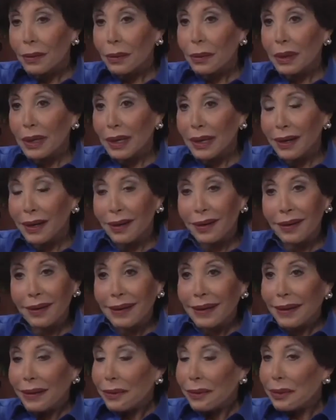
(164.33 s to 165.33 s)
Wow.
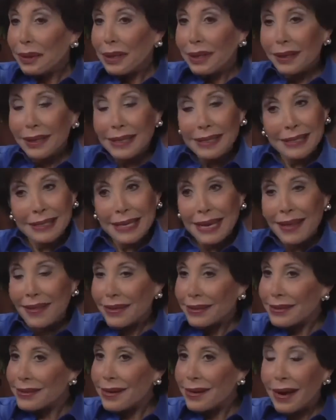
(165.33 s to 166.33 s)
Well, let's say
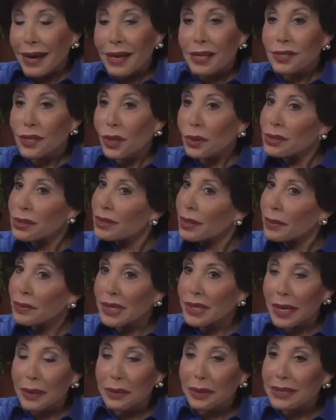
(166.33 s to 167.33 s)
that science
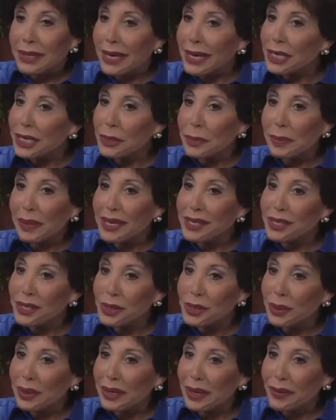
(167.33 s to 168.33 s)
someday will take us
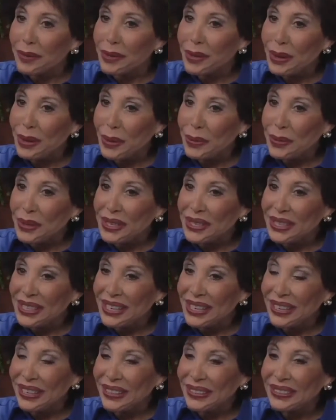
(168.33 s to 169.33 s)
places we never thought we could
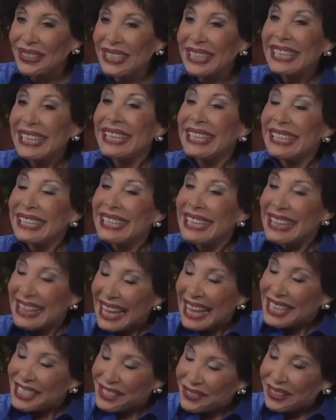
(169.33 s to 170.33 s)
go.
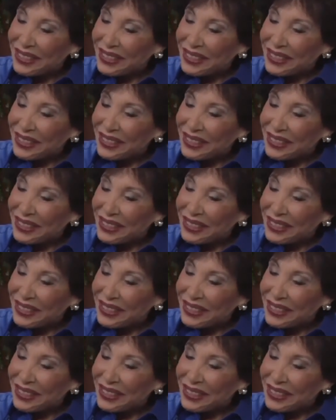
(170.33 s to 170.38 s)
Thanks